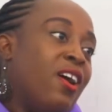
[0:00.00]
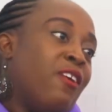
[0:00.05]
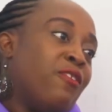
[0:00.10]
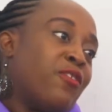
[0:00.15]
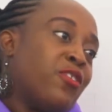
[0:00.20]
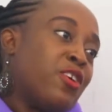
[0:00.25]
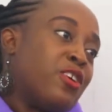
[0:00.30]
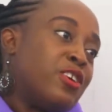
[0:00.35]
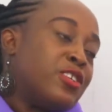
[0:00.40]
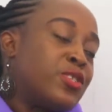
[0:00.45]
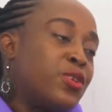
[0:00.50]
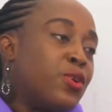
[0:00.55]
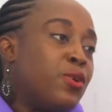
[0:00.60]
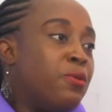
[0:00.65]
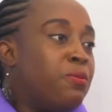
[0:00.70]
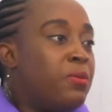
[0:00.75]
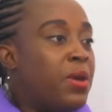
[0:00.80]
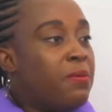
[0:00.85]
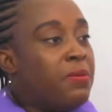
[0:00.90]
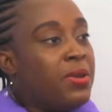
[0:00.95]
Of course.
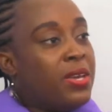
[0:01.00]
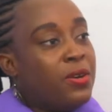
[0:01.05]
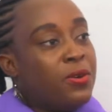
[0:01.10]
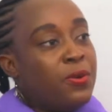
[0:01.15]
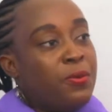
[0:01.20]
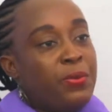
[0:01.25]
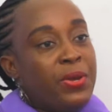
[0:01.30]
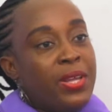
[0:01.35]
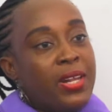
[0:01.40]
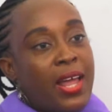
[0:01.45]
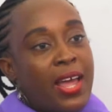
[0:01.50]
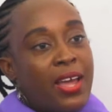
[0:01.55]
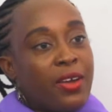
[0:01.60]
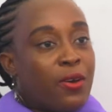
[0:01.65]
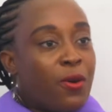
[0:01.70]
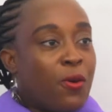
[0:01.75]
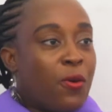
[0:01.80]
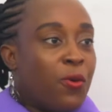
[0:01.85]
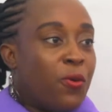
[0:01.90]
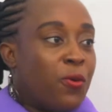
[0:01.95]
So maybe it'll be like,
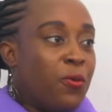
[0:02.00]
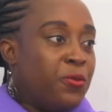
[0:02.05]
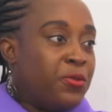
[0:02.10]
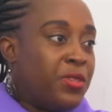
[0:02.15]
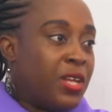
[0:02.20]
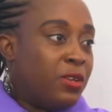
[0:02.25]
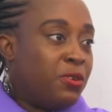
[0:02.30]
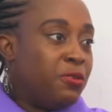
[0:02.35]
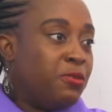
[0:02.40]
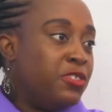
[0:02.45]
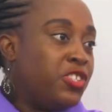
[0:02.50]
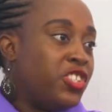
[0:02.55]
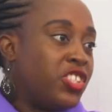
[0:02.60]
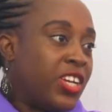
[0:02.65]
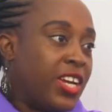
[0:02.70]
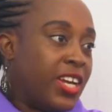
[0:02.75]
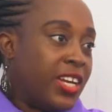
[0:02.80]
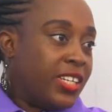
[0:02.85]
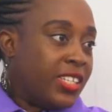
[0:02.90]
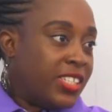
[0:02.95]
the loose
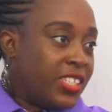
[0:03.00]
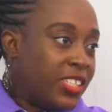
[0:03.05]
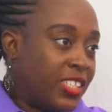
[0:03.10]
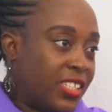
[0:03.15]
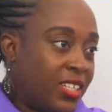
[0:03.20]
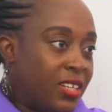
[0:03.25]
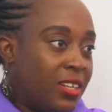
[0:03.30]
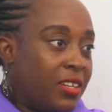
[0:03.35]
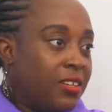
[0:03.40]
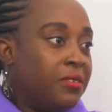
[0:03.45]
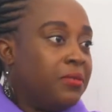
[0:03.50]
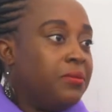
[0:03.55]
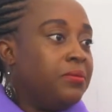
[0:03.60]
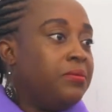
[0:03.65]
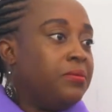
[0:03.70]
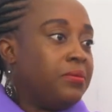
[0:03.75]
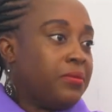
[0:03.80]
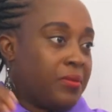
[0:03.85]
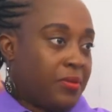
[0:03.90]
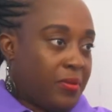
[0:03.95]
change,
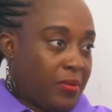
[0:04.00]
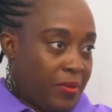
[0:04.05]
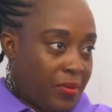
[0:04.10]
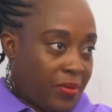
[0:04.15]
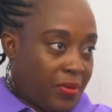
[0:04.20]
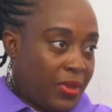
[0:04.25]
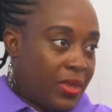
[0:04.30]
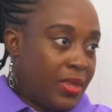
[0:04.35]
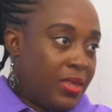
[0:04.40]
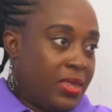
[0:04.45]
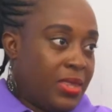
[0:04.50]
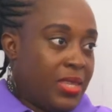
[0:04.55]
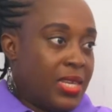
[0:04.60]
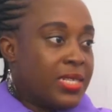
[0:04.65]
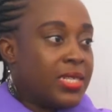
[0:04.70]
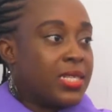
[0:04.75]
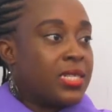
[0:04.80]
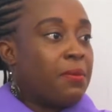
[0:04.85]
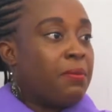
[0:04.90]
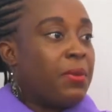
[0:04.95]

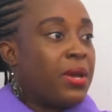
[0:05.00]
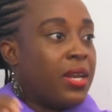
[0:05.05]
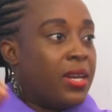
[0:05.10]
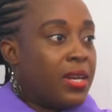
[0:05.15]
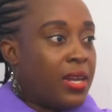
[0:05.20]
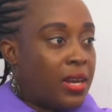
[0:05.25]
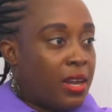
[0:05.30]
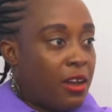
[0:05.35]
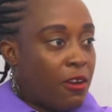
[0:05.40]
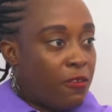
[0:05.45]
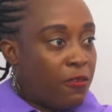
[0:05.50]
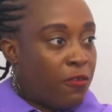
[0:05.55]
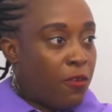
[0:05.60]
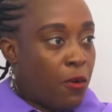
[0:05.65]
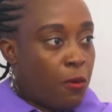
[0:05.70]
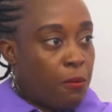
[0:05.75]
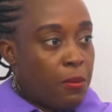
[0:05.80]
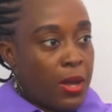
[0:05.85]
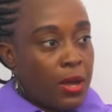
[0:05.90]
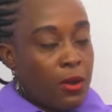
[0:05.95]
this is the money that I'll
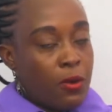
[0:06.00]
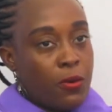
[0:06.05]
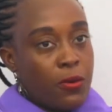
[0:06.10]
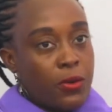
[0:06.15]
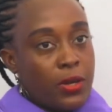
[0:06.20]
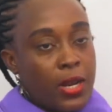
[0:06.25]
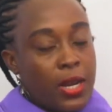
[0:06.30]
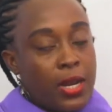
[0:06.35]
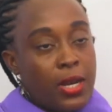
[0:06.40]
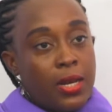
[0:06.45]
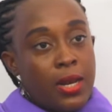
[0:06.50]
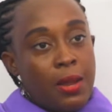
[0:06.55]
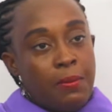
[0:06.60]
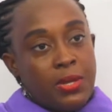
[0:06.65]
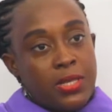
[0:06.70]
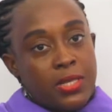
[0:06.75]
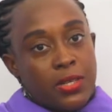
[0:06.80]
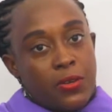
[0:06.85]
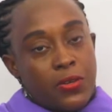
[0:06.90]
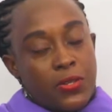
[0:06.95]
fall back on. And let
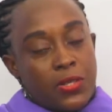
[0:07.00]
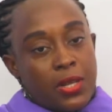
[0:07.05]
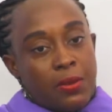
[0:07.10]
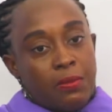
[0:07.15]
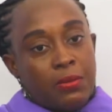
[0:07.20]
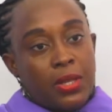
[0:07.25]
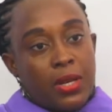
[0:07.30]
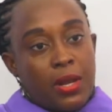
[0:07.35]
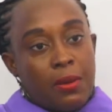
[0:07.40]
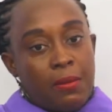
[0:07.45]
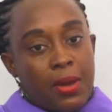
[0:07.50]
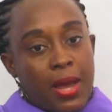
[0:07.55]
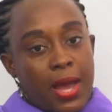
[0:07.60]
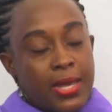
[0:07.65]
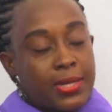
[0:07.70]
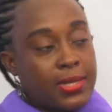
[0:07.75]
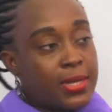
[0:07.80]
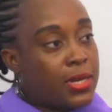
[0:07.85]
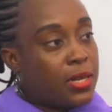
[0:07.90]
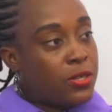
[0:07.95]
me tell you something, Amma.
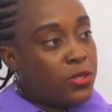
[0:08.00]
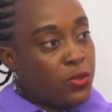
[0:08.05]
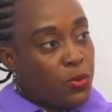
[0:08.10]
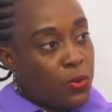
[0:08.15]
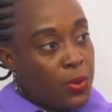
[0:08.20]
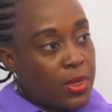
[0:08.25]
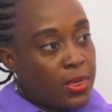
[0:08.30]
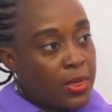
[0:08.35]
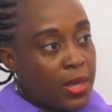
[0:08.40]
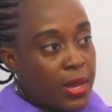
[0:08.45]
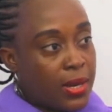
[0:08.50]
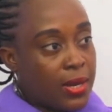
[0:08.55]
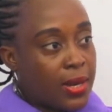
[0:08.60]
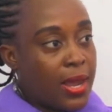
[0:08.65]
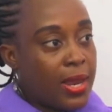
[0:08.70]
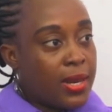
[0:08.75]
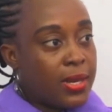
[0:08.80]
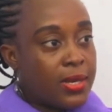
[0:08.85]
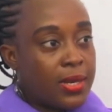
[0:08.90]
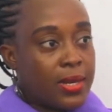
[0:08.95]
I started doing that
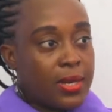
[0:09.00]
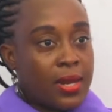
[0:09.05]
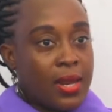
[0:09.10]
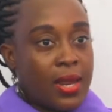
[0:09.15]
and